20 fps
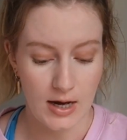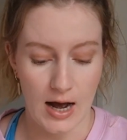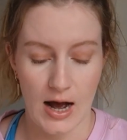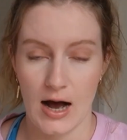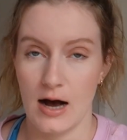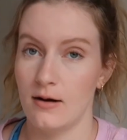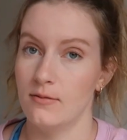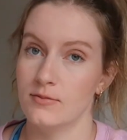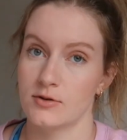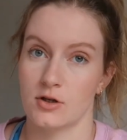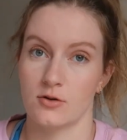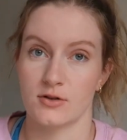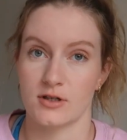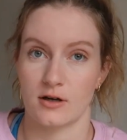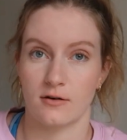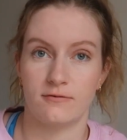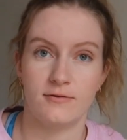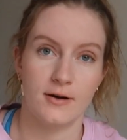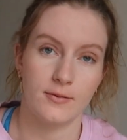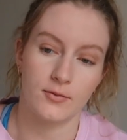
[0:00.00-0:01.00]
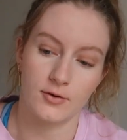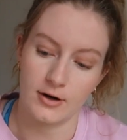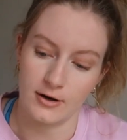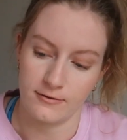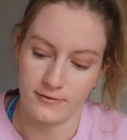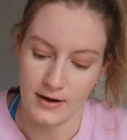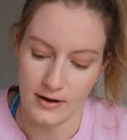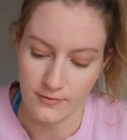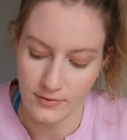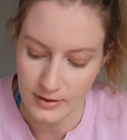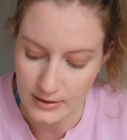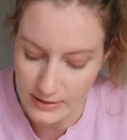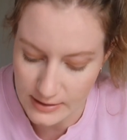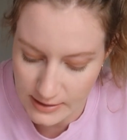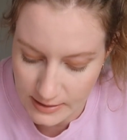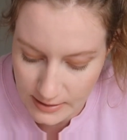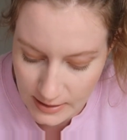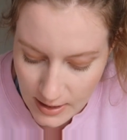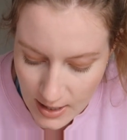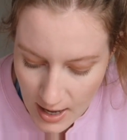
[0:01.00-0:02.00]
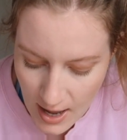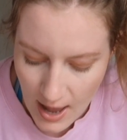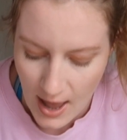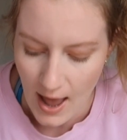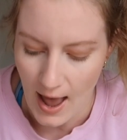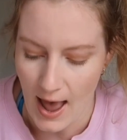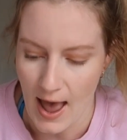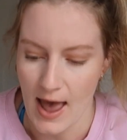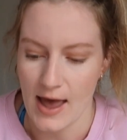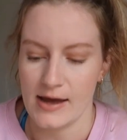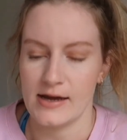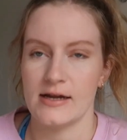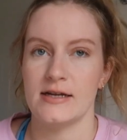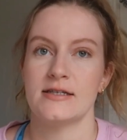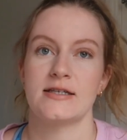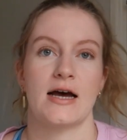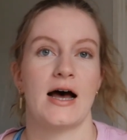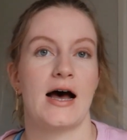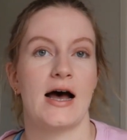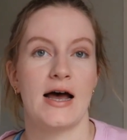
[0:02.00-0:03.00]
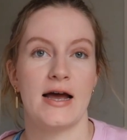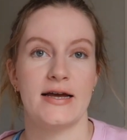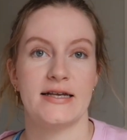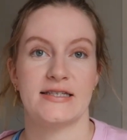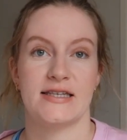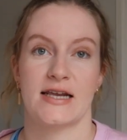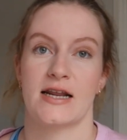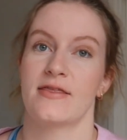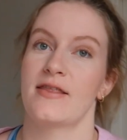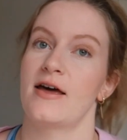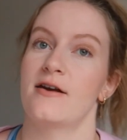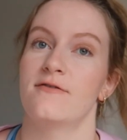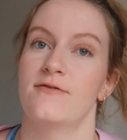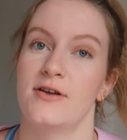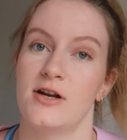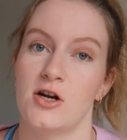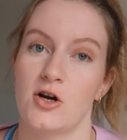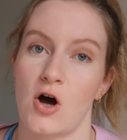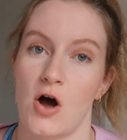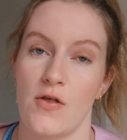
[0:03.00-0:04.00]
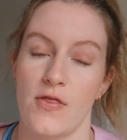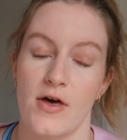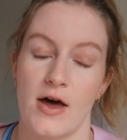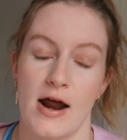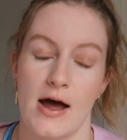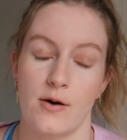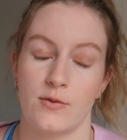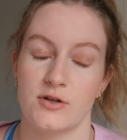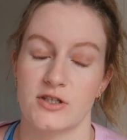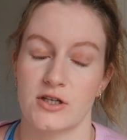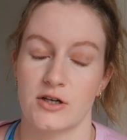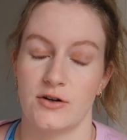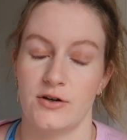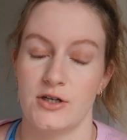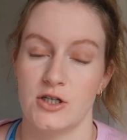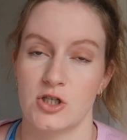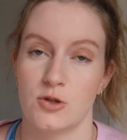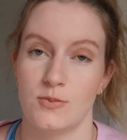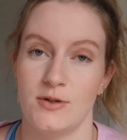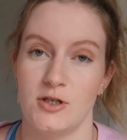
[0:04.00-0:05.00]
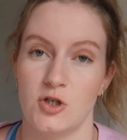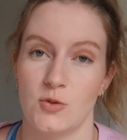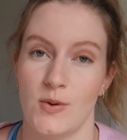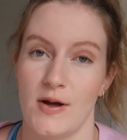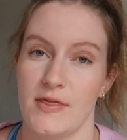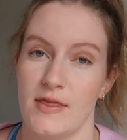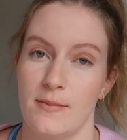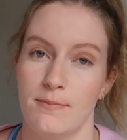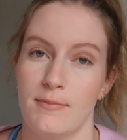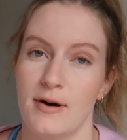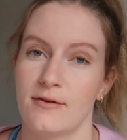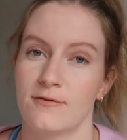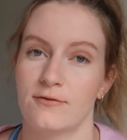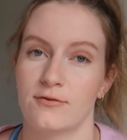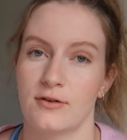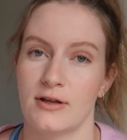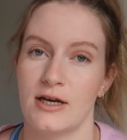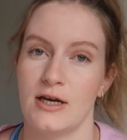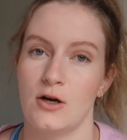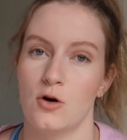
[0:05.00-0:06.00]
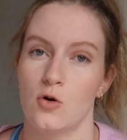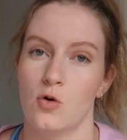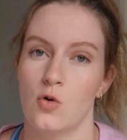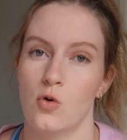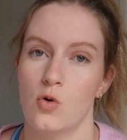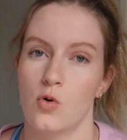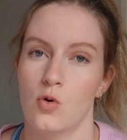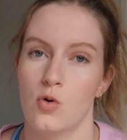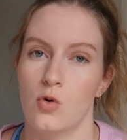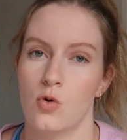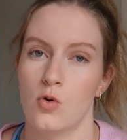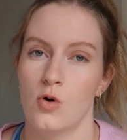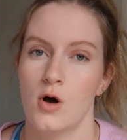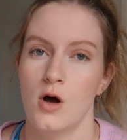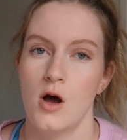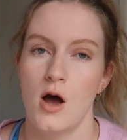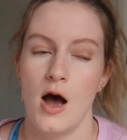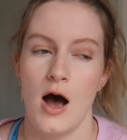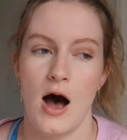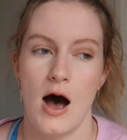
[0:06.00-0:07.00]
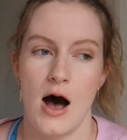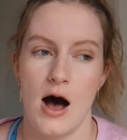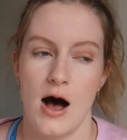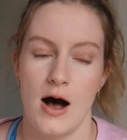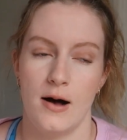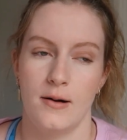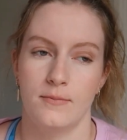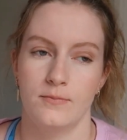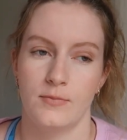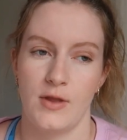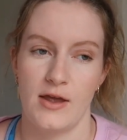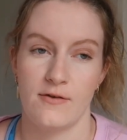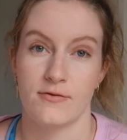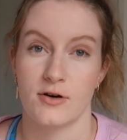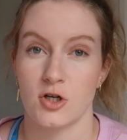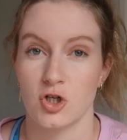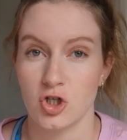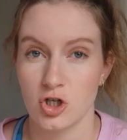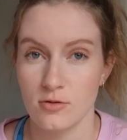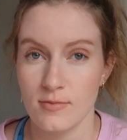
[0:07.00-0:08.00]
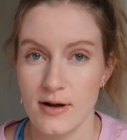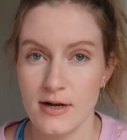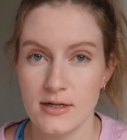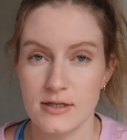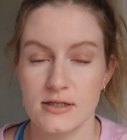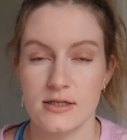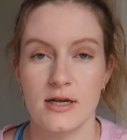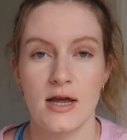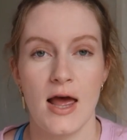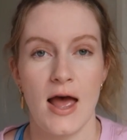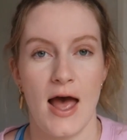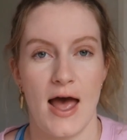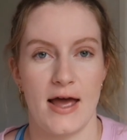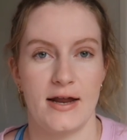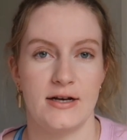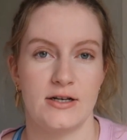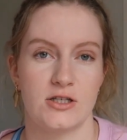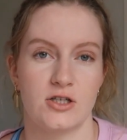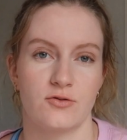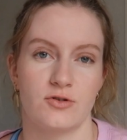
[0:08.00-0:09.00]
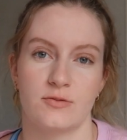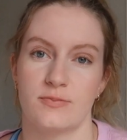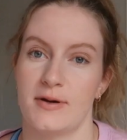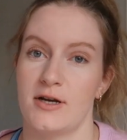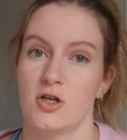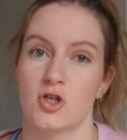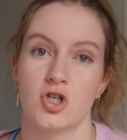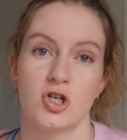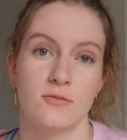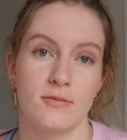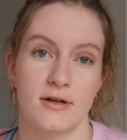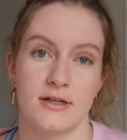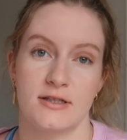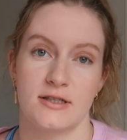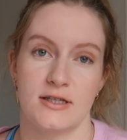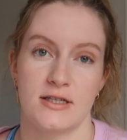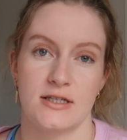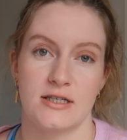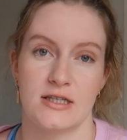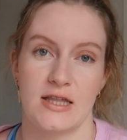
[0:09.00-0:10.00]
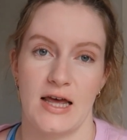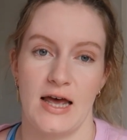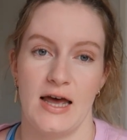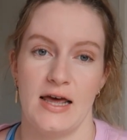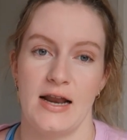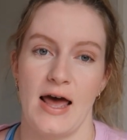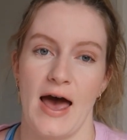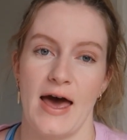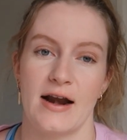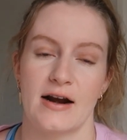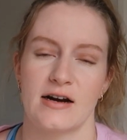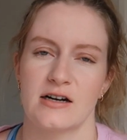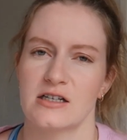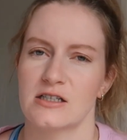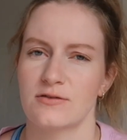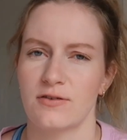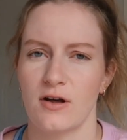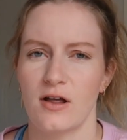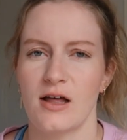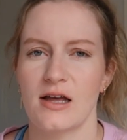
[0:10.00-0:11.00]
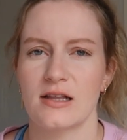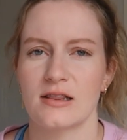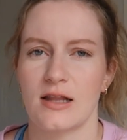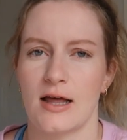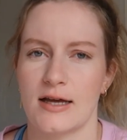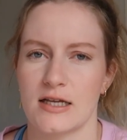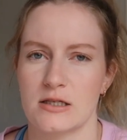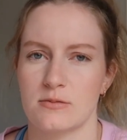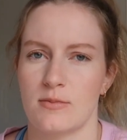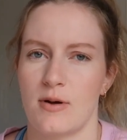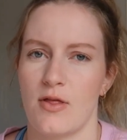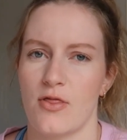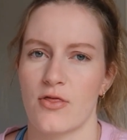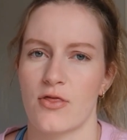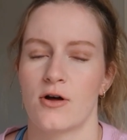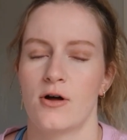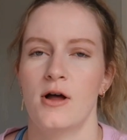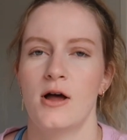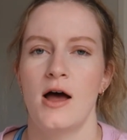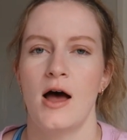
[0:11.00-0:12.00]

so it was like a February favourites, and I said in that video that I was going to be doing the monthly or every 2 months, and so it's been 2 months since then, and I just felt like last month